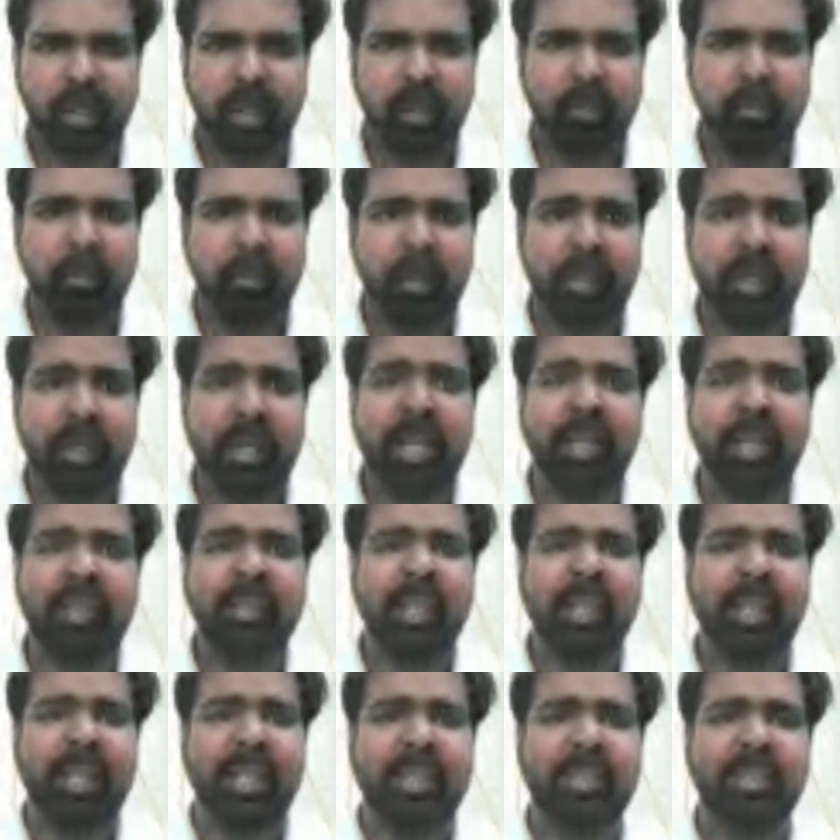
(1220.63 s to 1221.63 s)
But
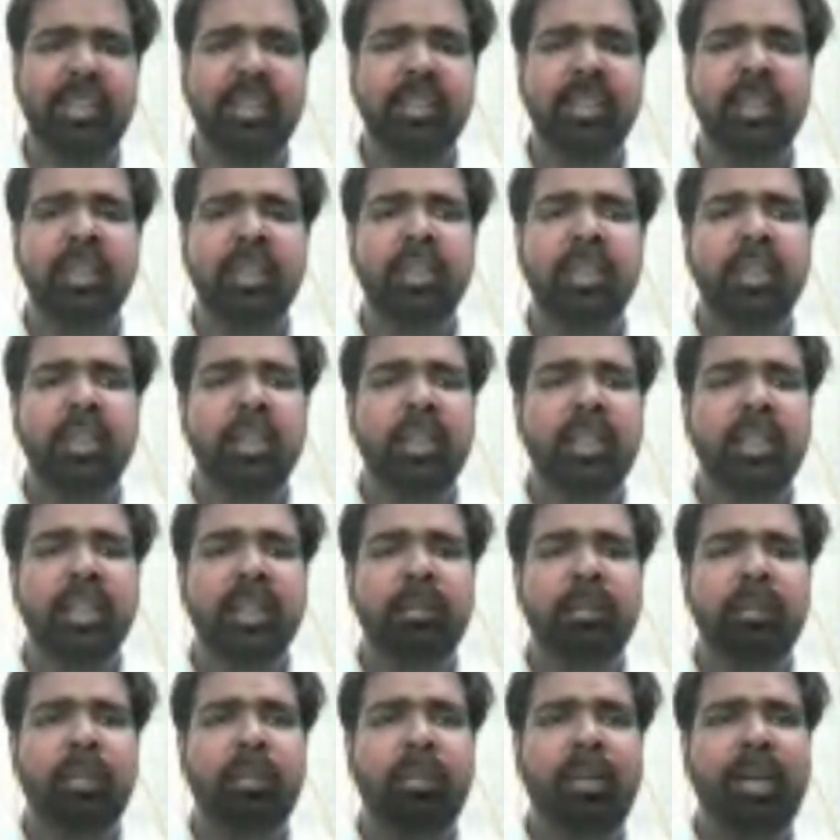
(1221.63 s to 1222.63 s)
nonetheless, the
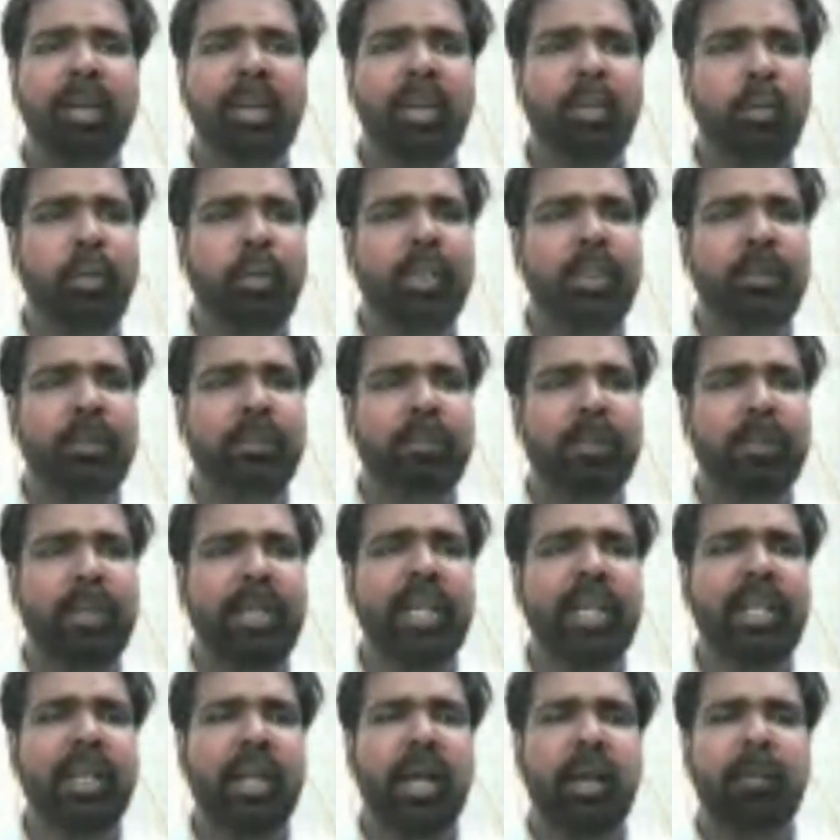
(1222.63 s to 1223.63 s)
moment we
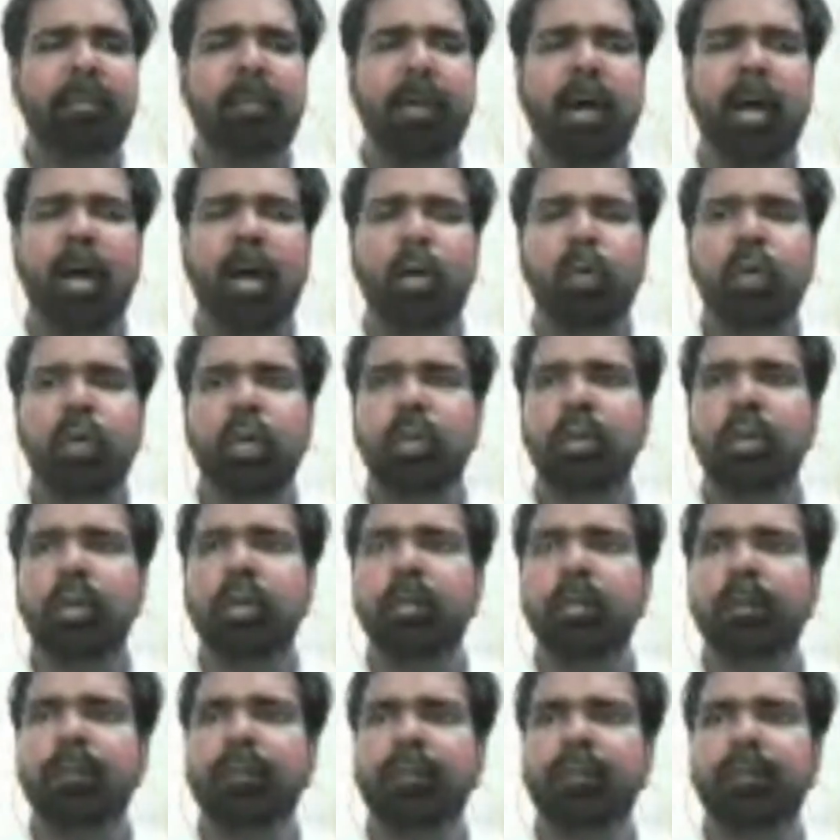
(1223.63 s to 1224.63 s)
speak about
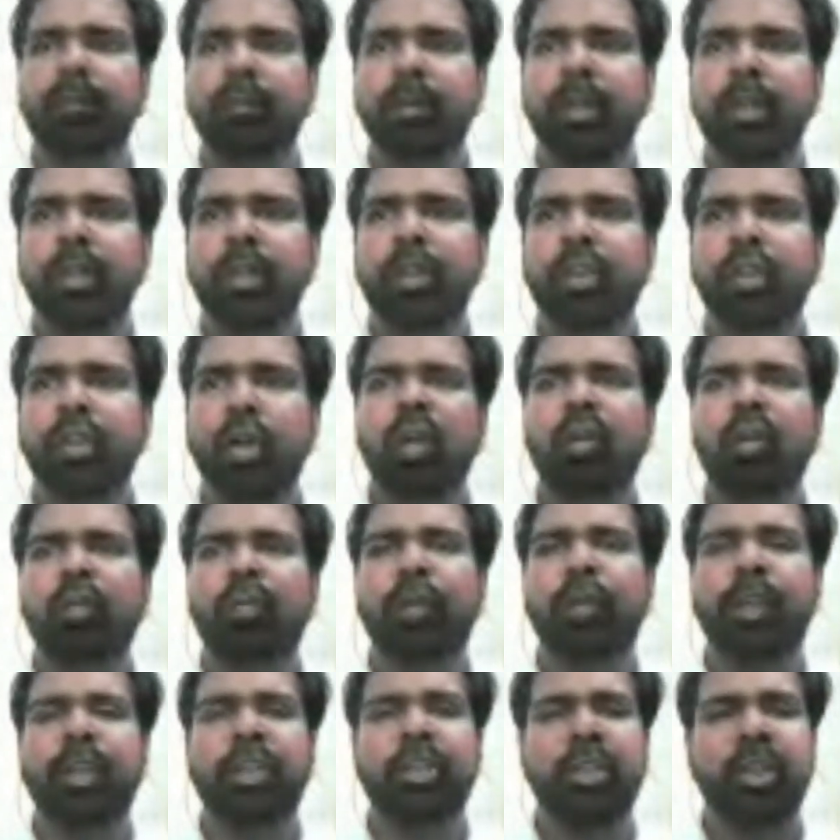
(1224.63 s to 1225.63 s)
short
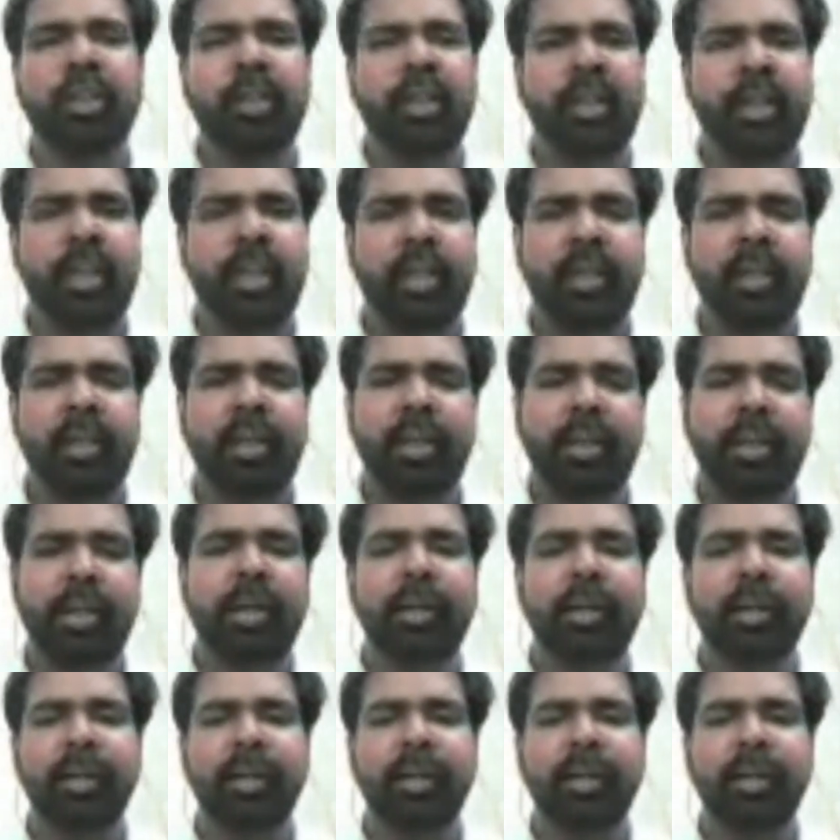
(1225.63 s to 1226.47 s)
fiction in India,